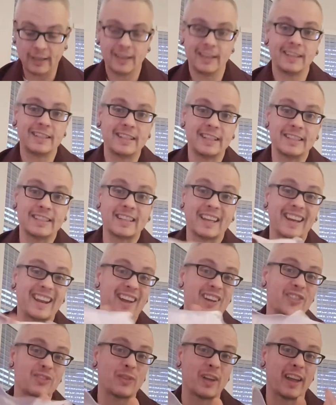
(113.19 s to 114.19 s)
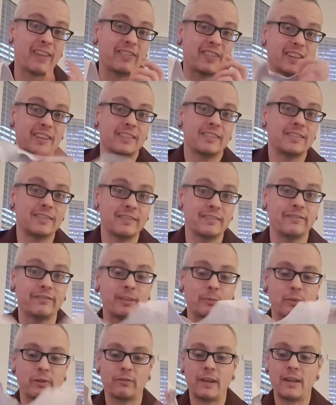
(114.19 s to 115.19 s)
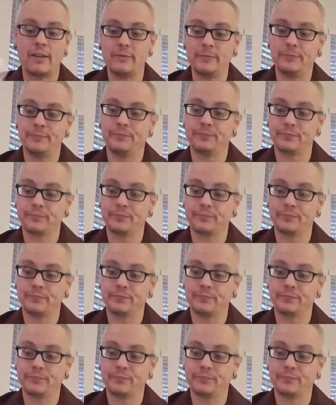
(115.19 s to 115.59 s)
It's inside out, so I have to flip it around.